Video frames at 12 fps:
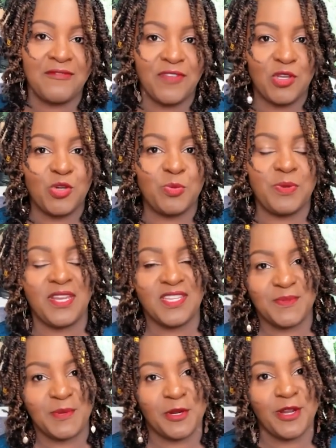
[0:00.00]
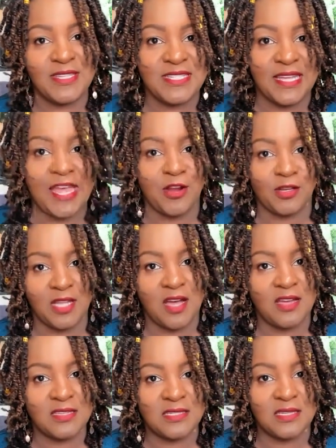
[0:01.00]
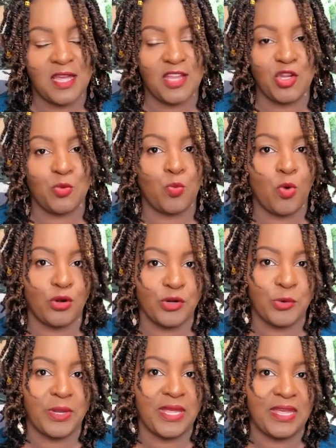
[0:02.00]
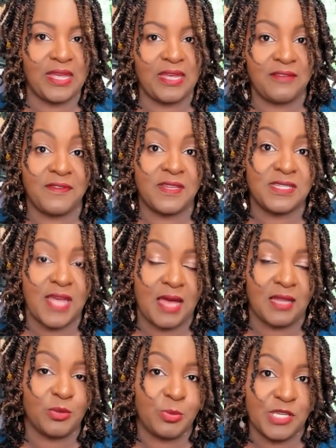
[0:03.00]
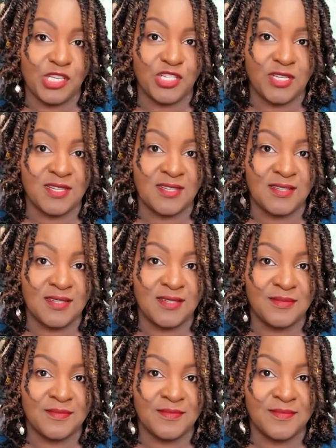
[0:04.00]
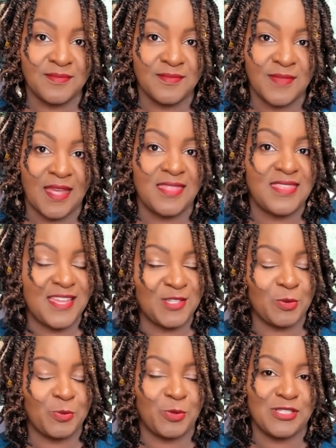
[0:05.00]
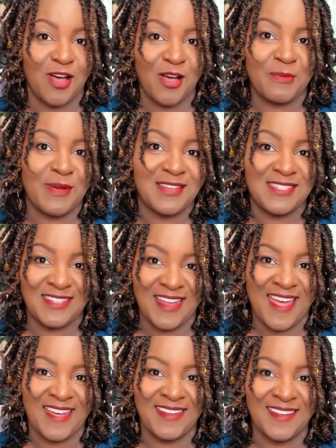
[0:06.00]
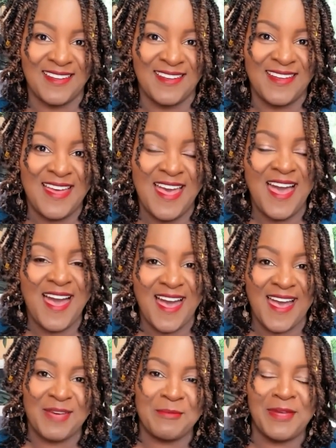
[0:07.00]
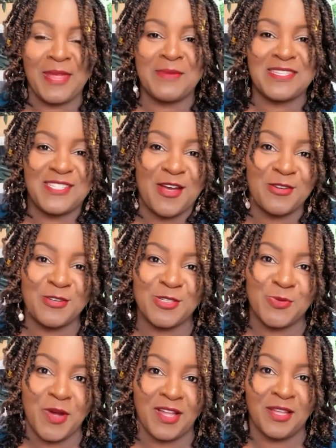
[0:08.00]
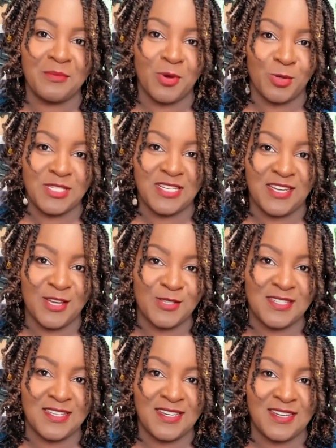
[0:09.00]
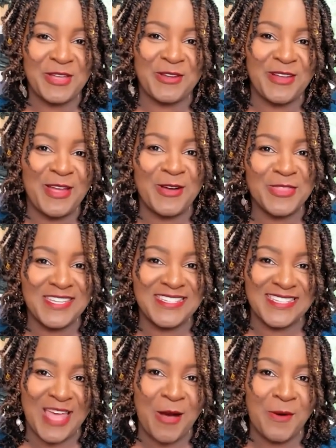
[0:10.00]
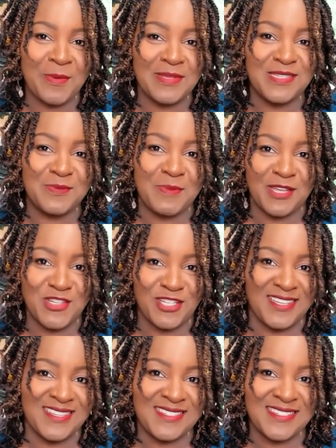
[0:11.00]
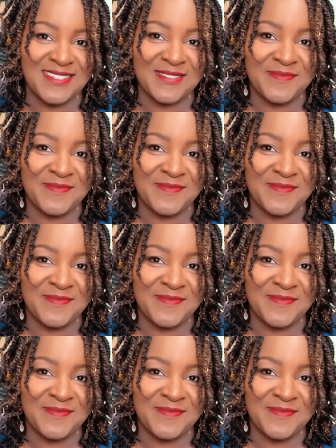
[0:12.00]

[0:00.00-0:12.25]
Have you been experiencing hair loss and you're wondering if it's alopecia? That's what we'll talk about today. Hi, my name is Dr. Dwella Moten Nelson, your healthy scalp specialist.